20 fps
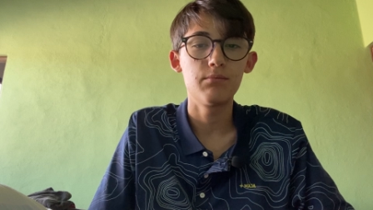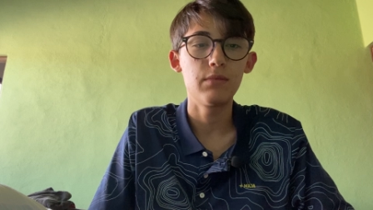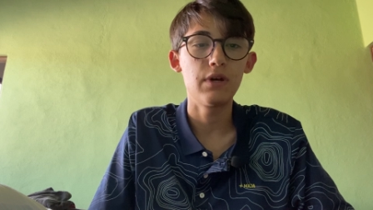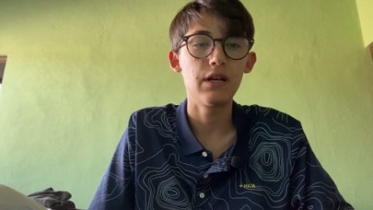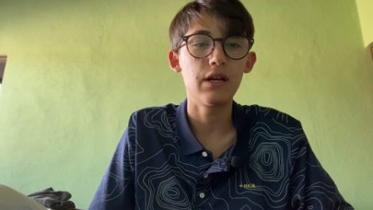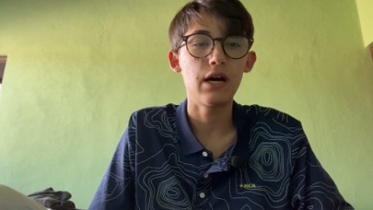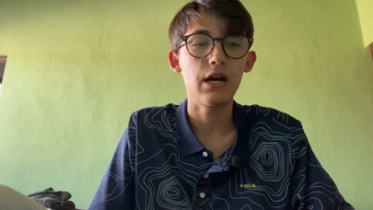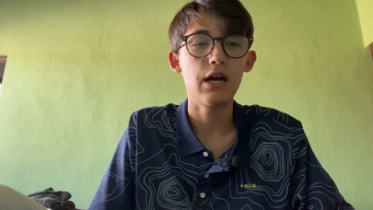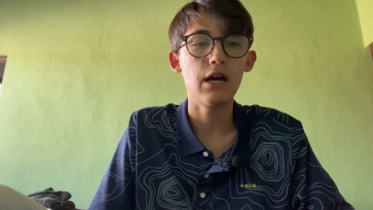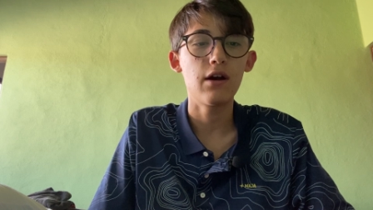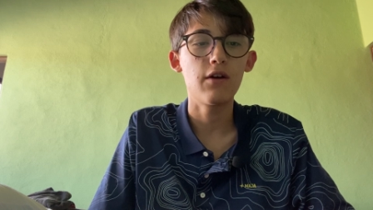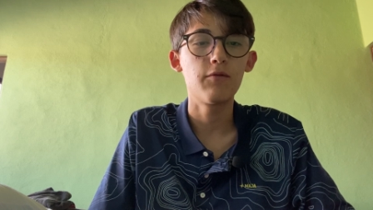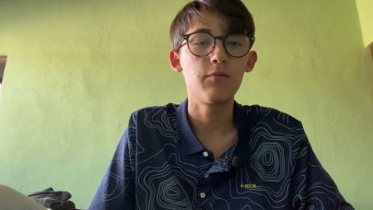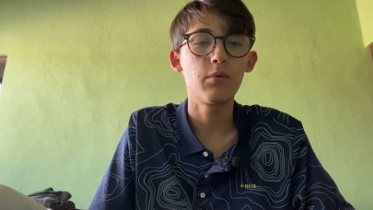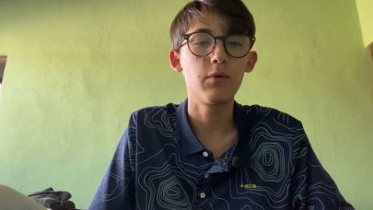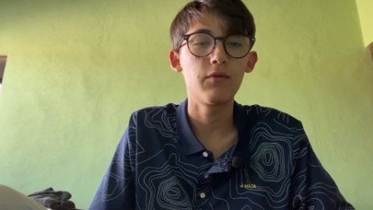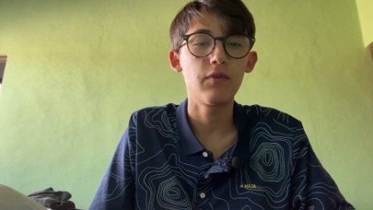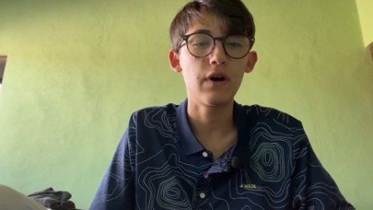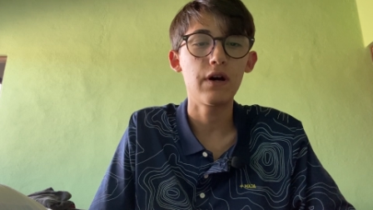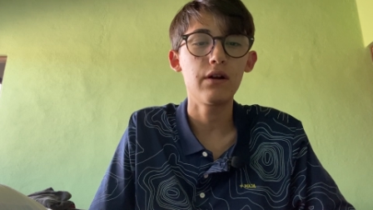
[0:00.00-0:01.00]
and I have
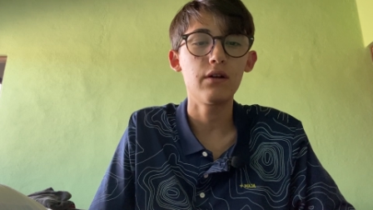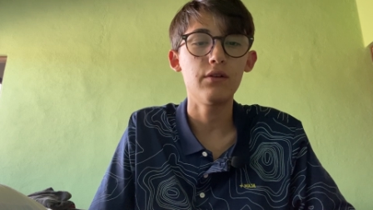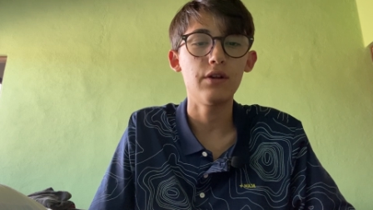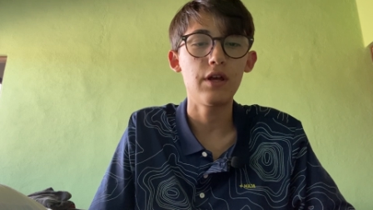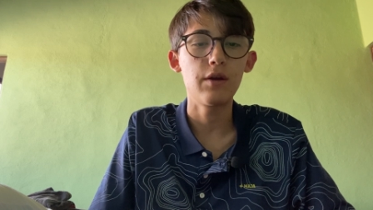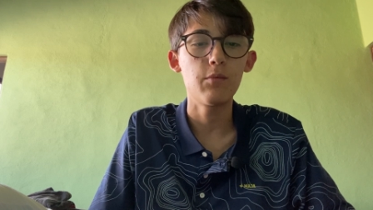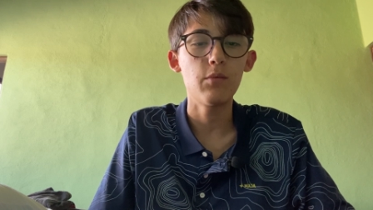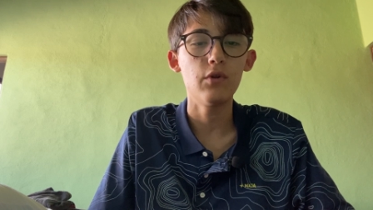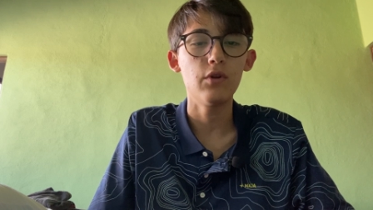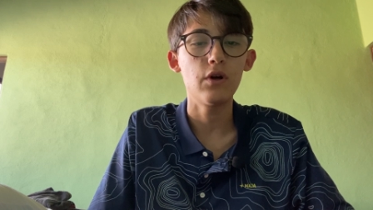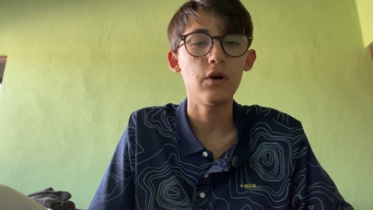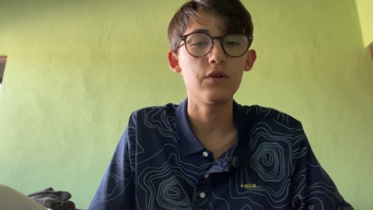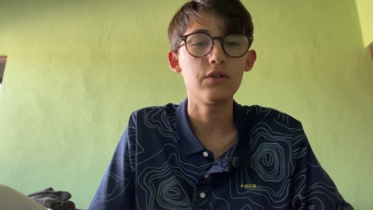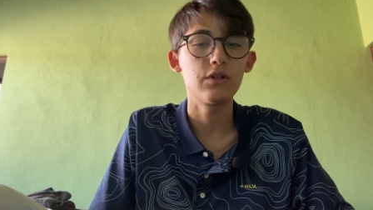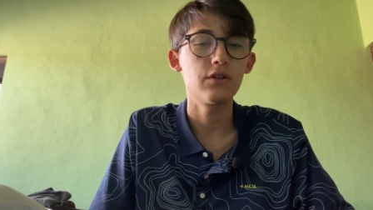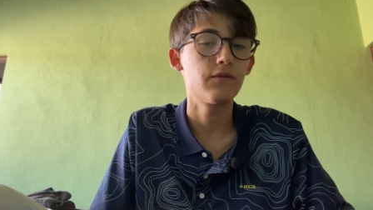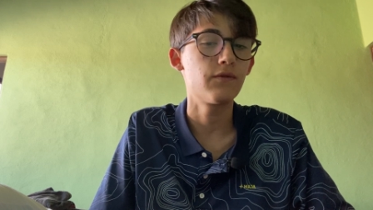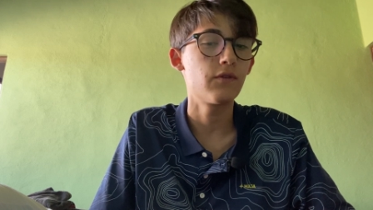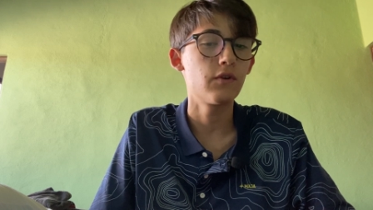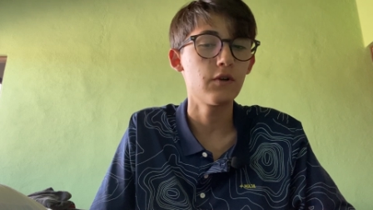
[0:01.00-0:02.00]
provided a link below to
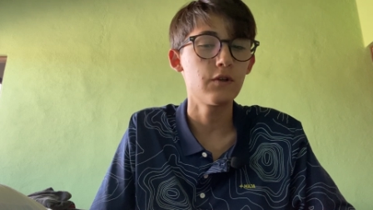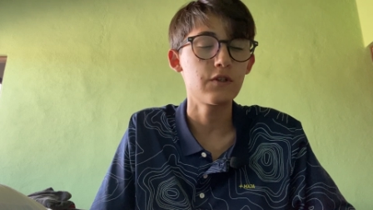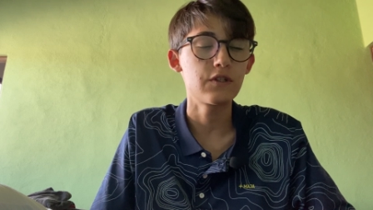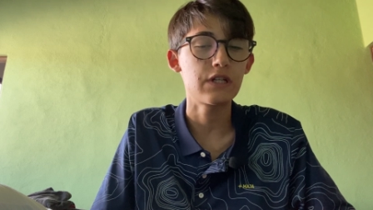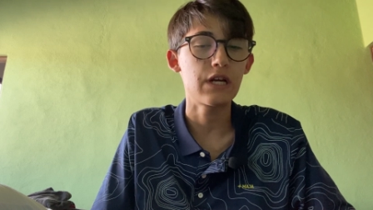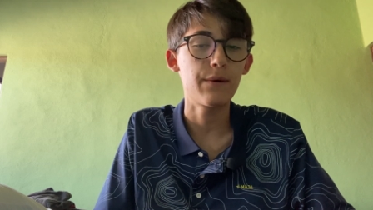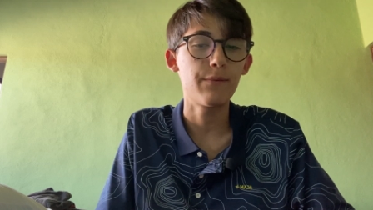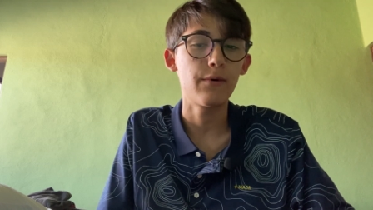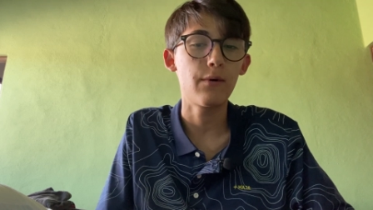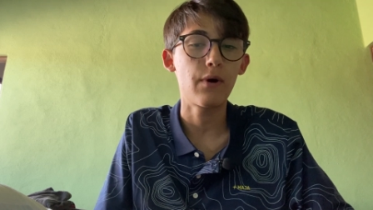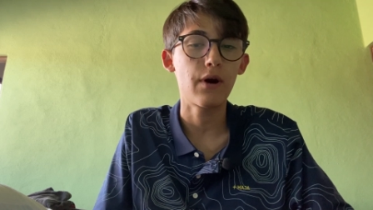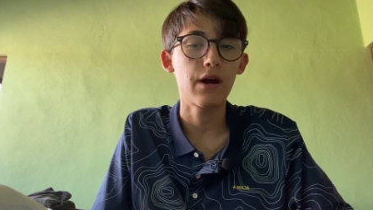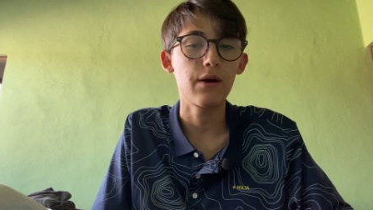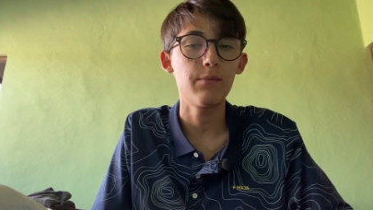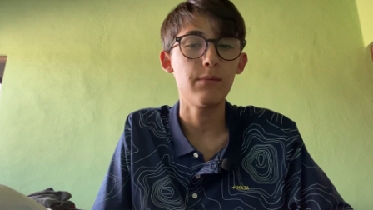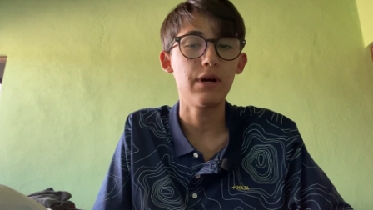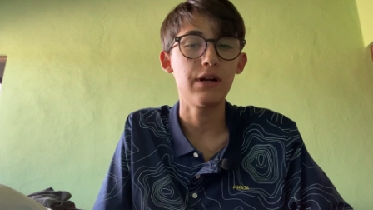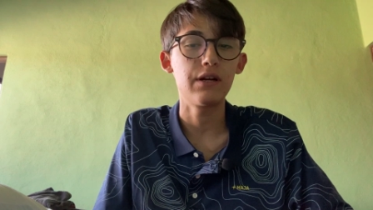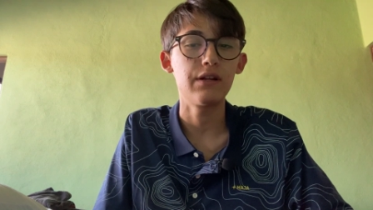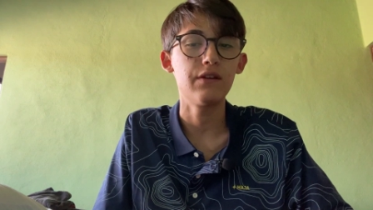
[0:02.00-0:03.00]
the first time I
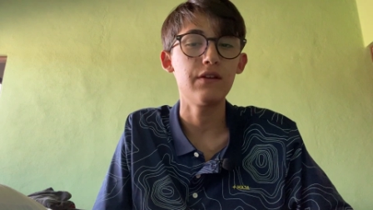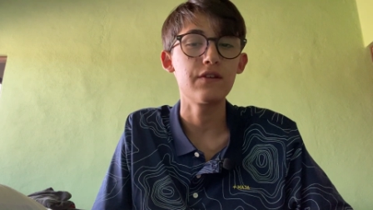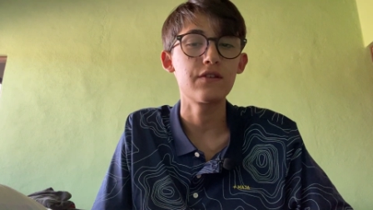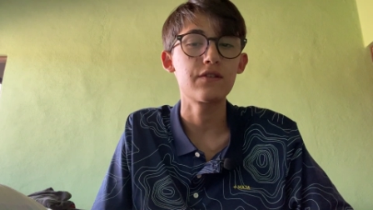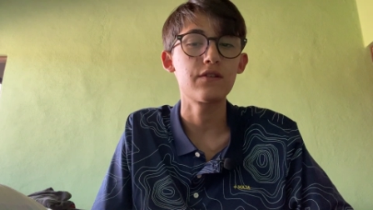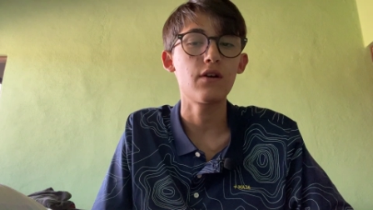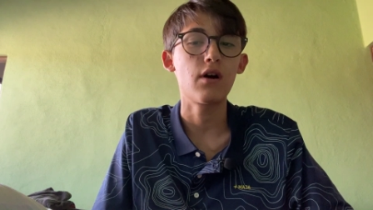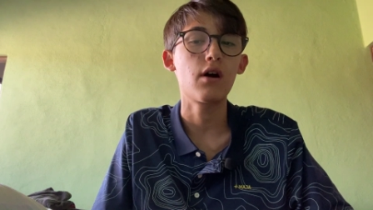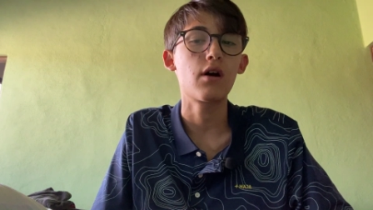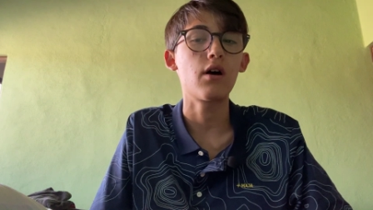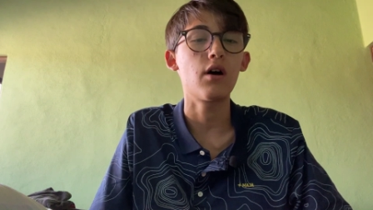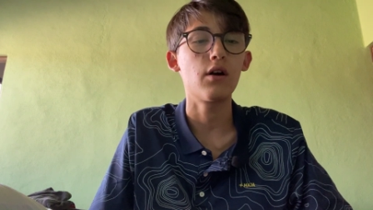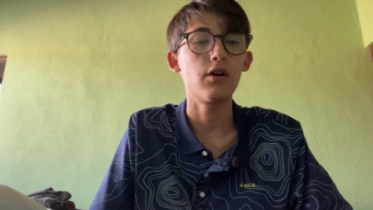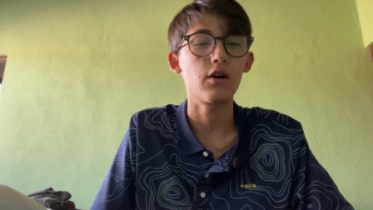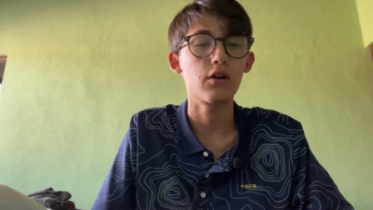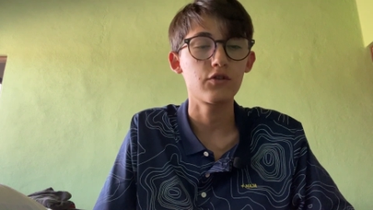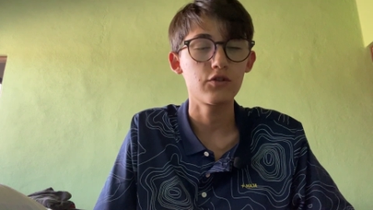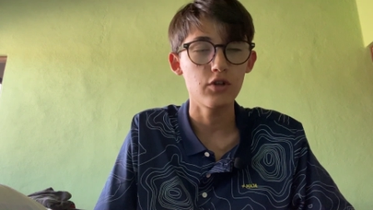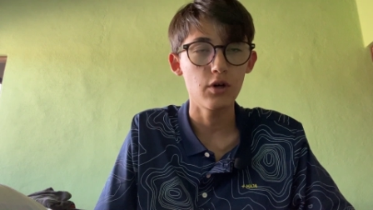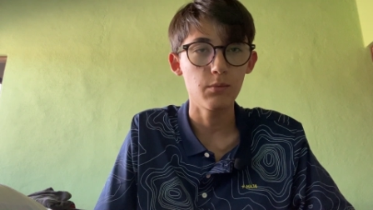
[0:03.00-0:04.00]
recommended this stock on
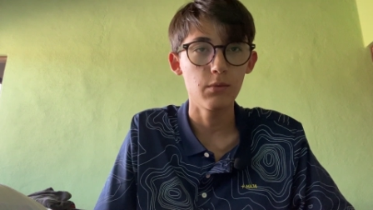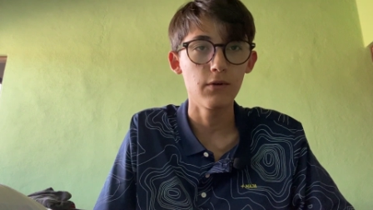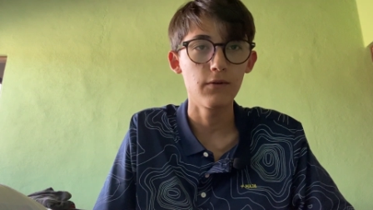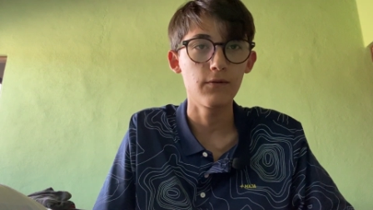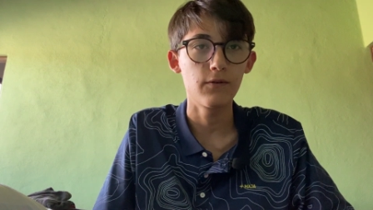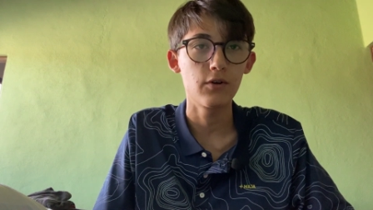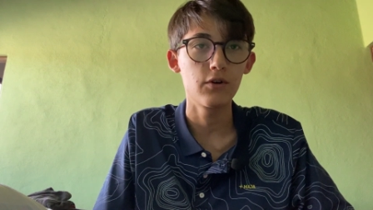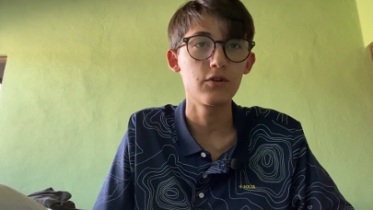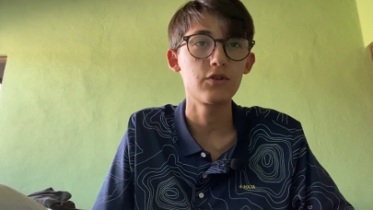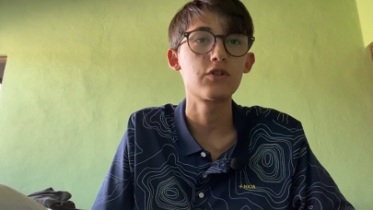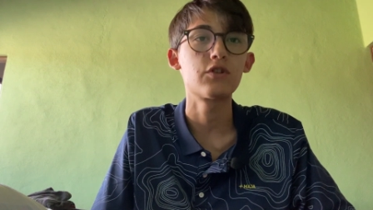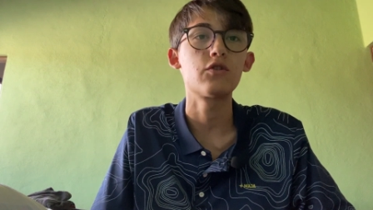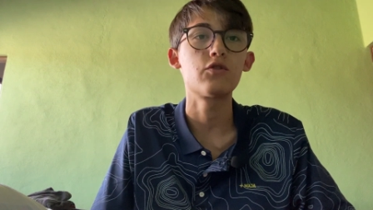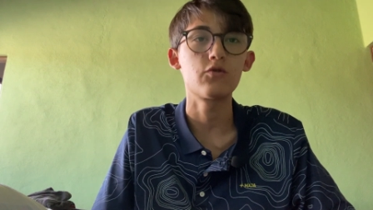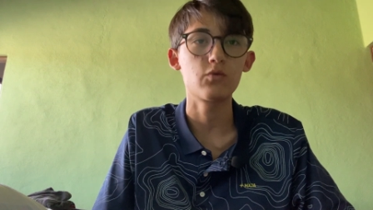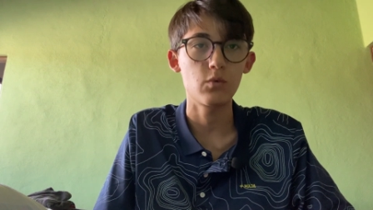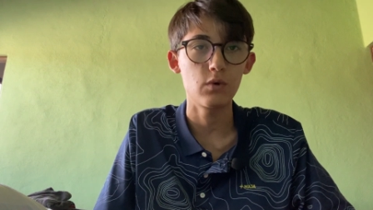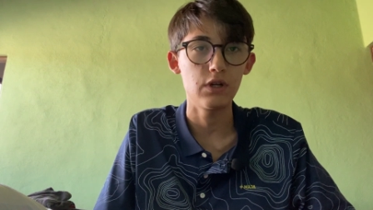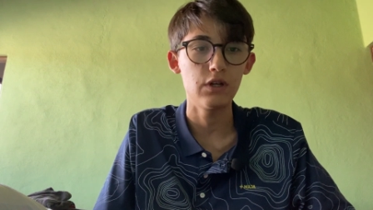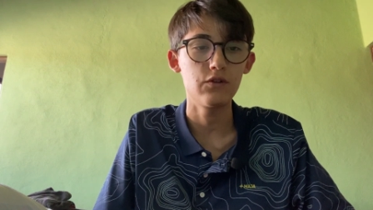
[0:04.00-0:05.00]
October 1st,
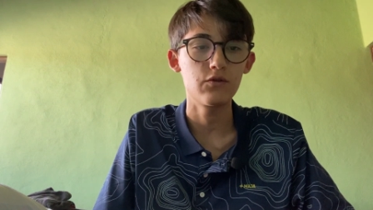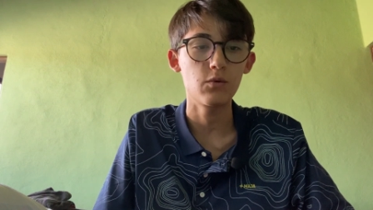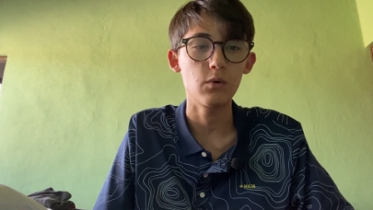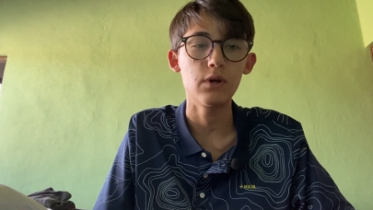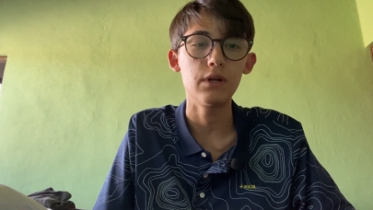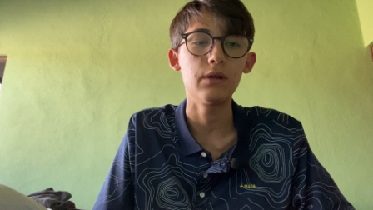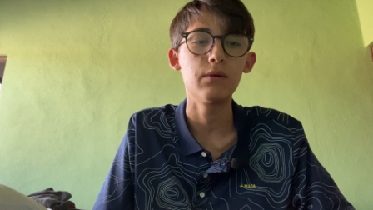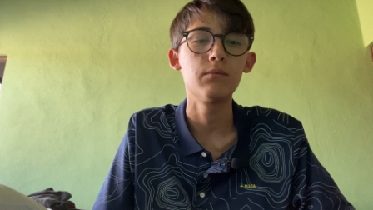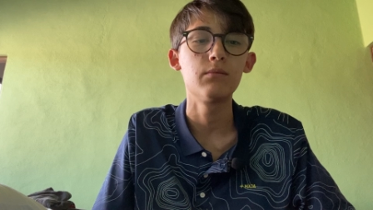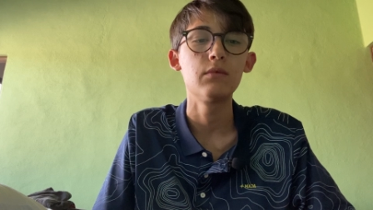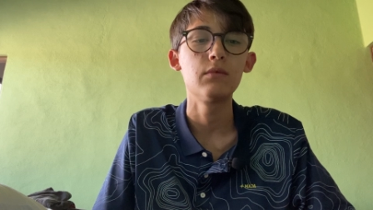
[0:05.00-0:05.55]
2020.